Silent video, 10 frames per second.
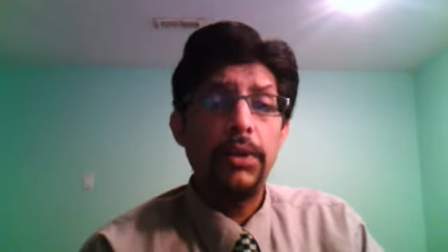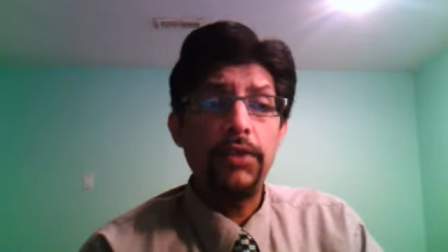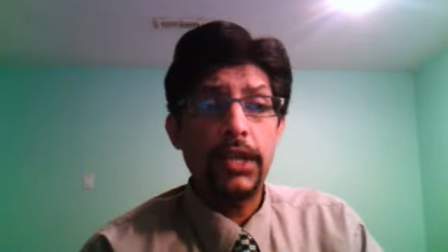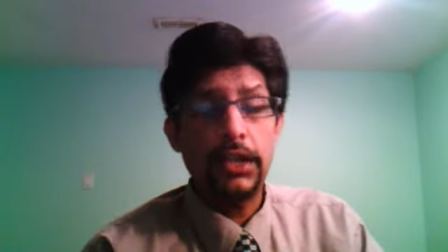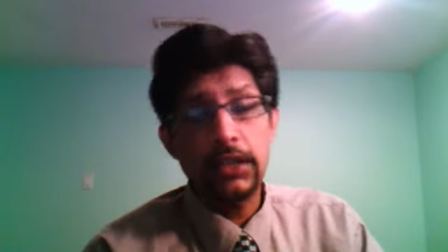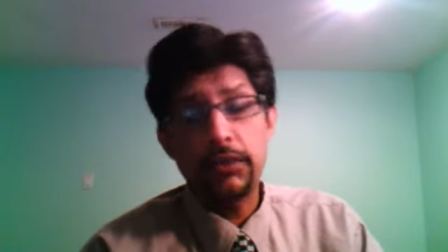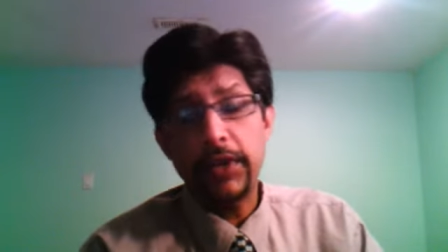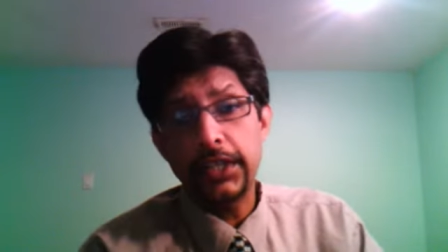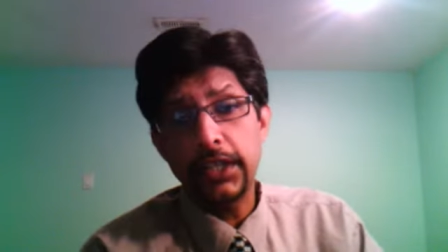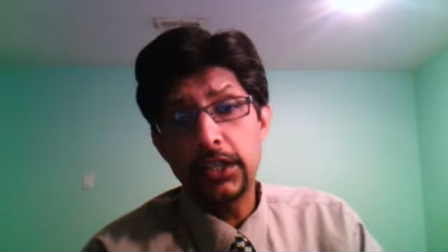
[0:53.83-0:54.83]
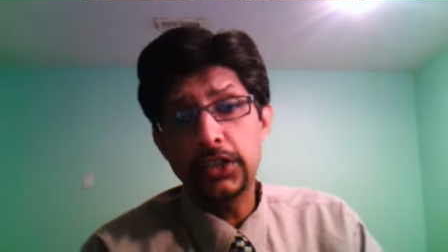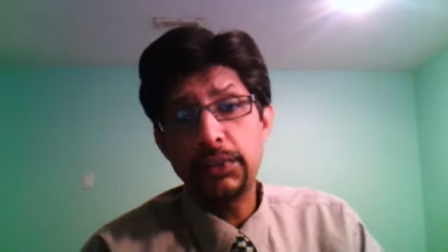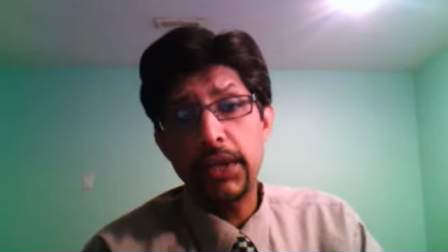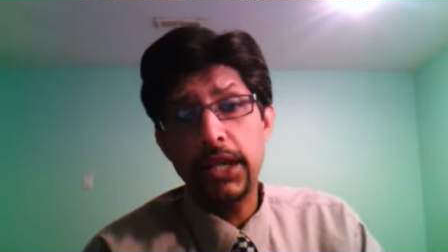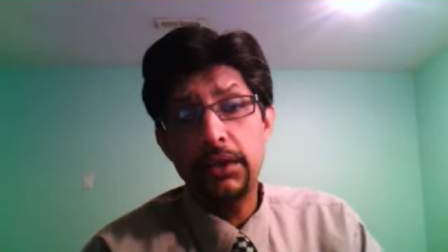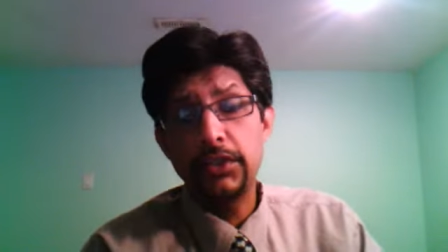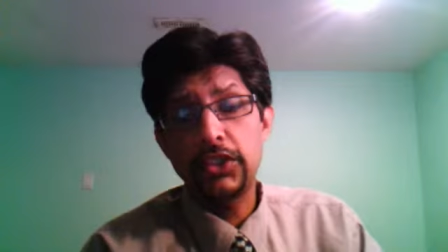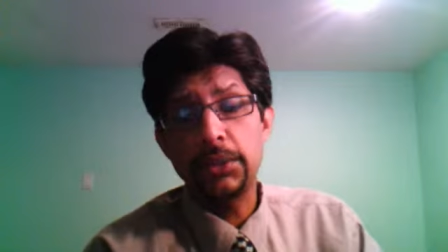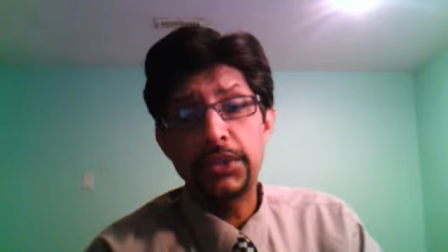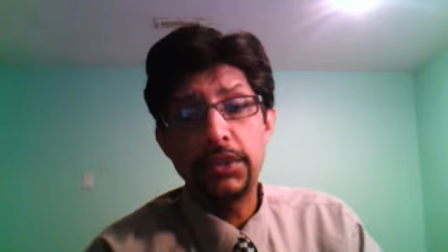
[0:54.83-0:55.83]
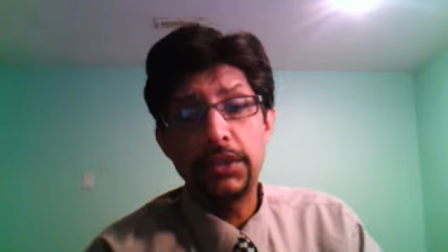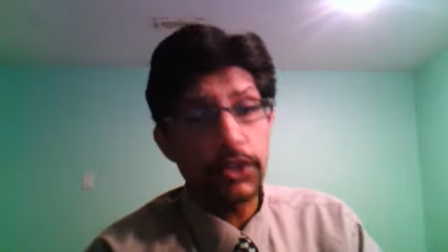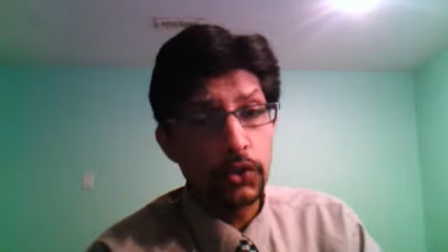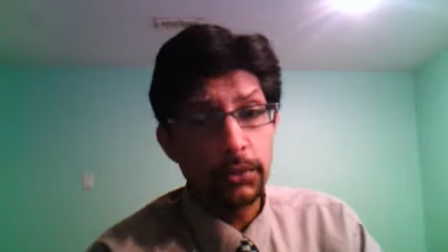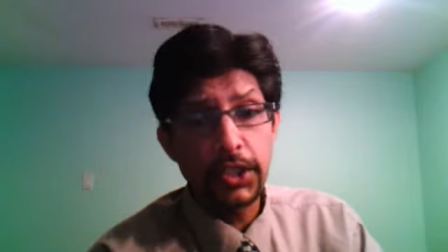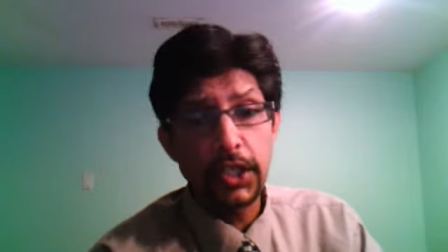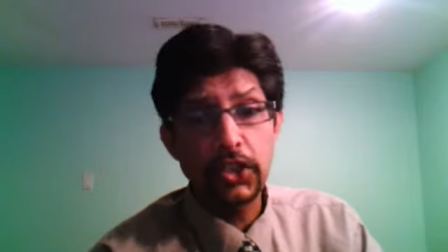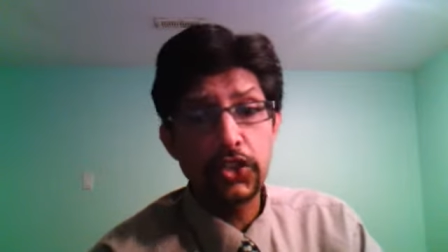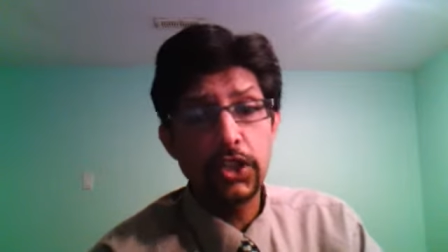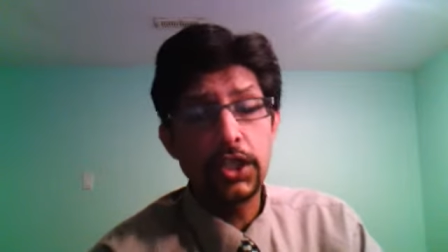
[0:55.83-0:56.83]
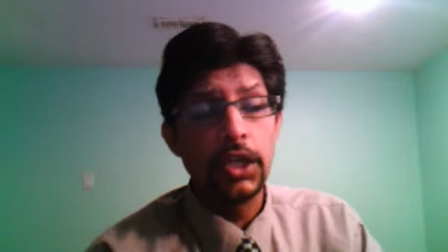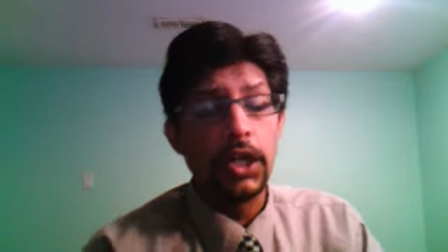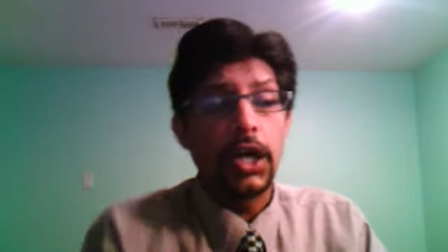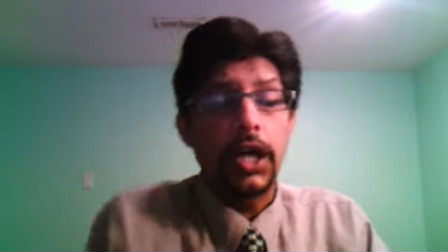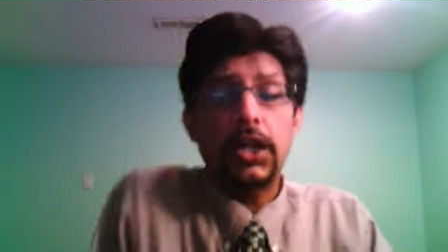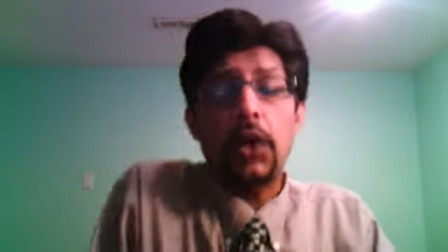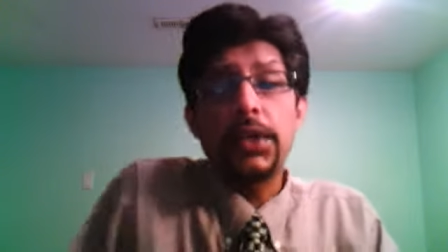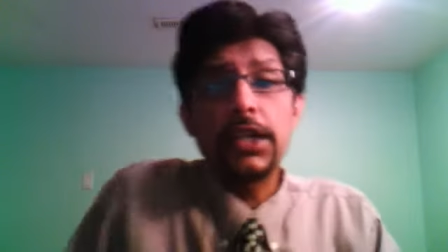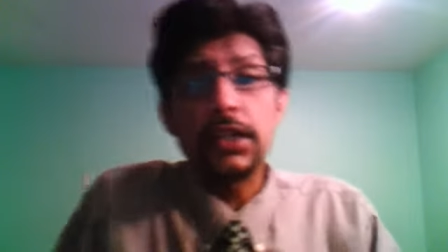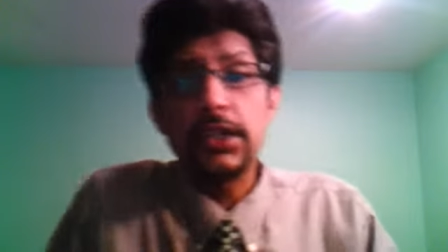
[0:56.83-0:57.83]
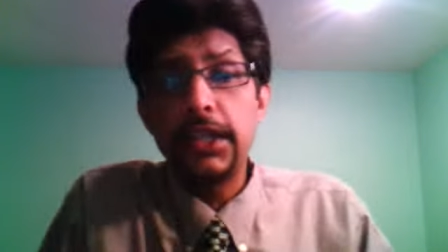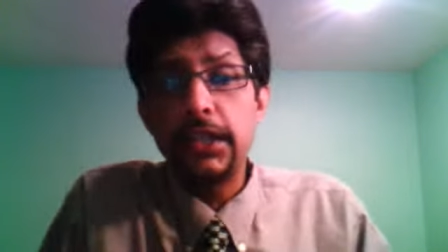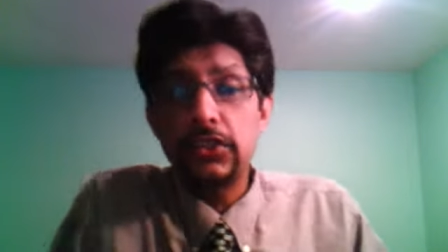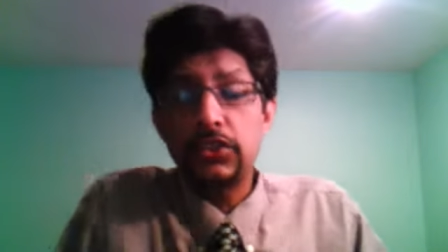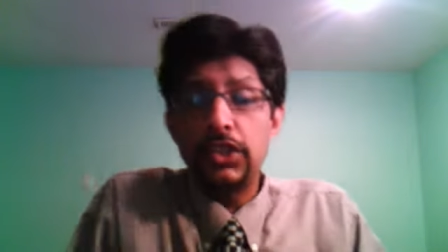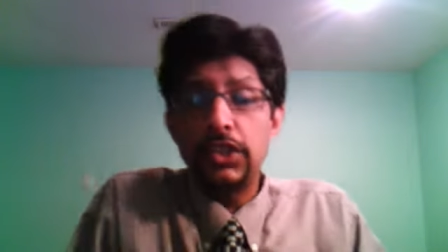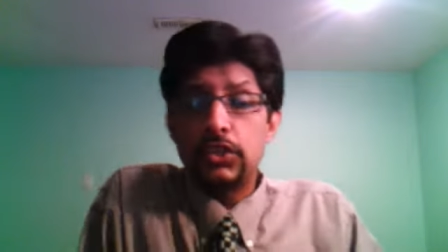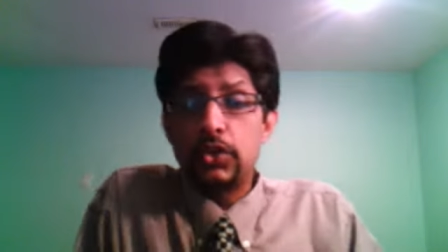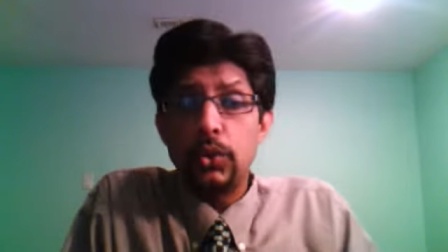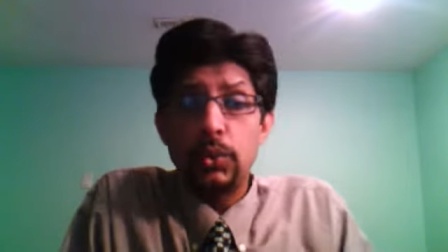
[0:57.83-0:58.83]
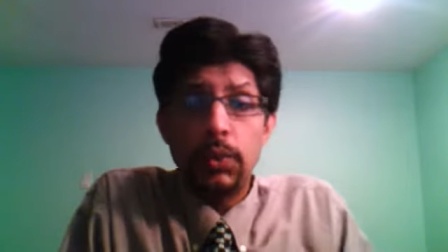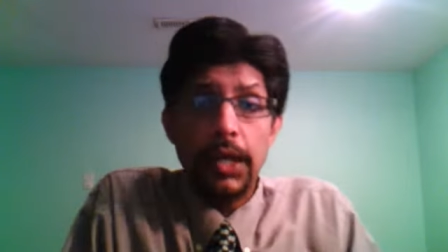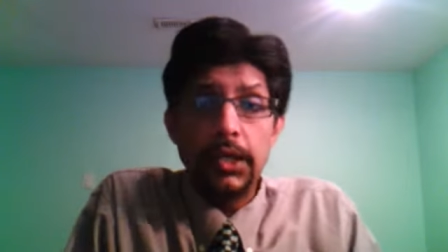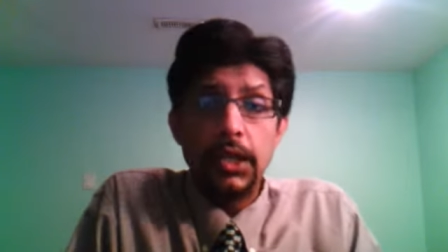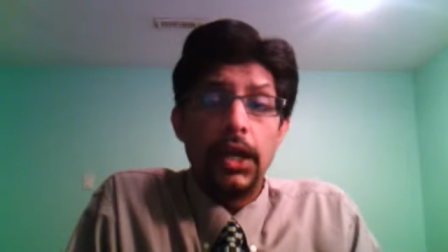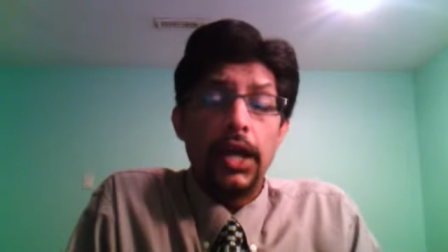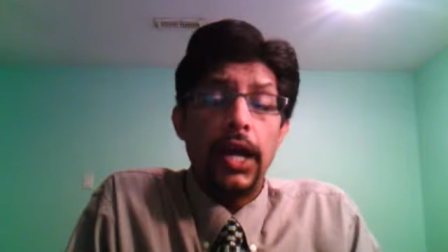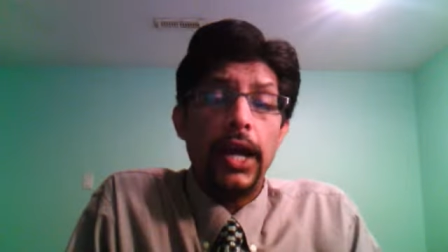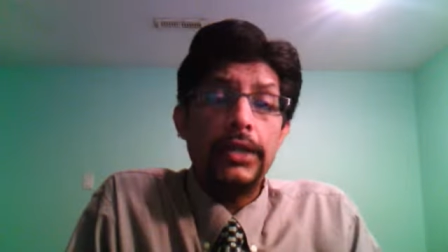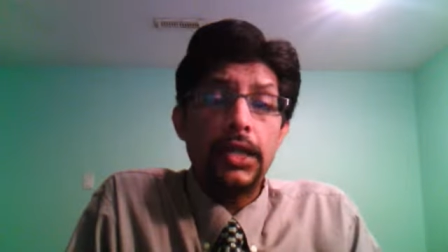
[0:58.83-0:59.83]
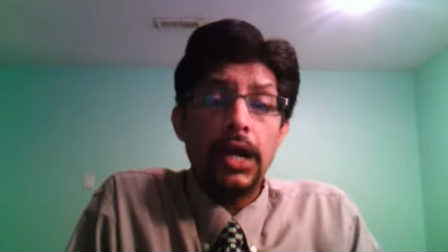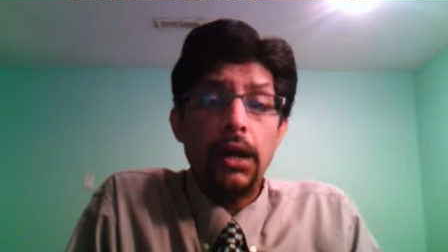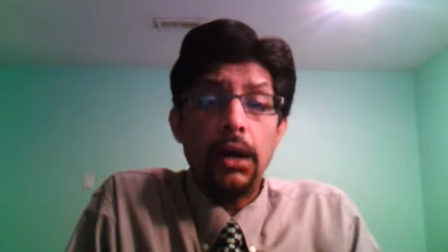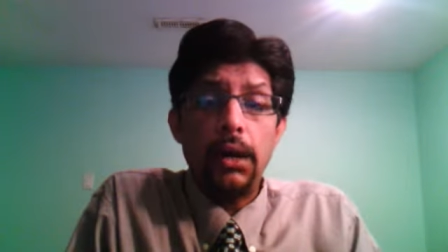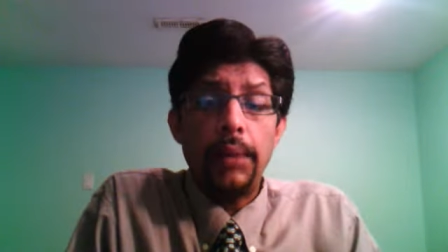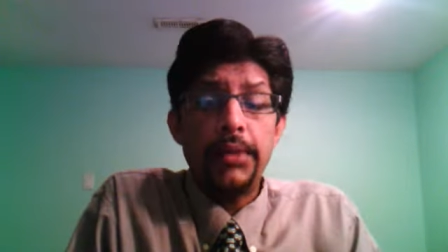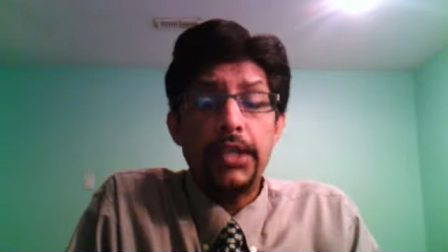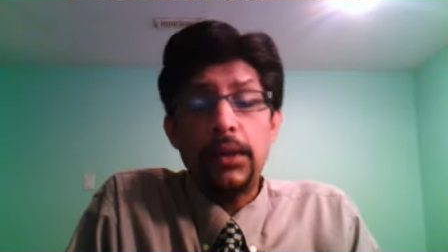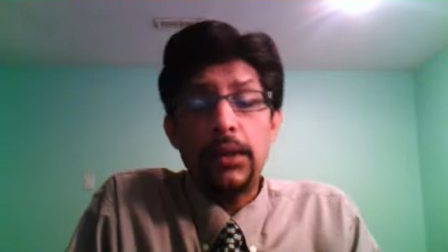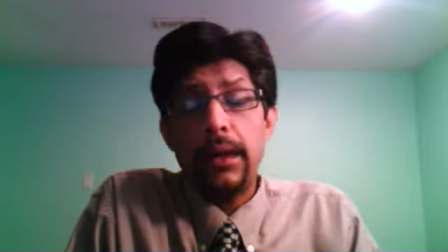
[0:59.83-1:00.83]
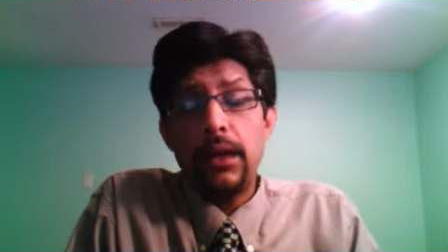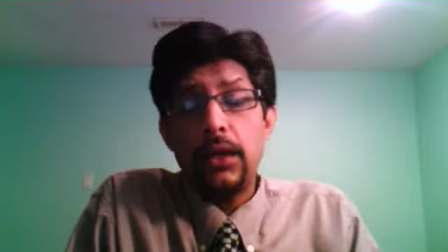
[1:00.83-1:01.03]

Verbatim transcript: well it went England's way with some severe humiliation and now England leading the series 2-1 and uh, I mean uh,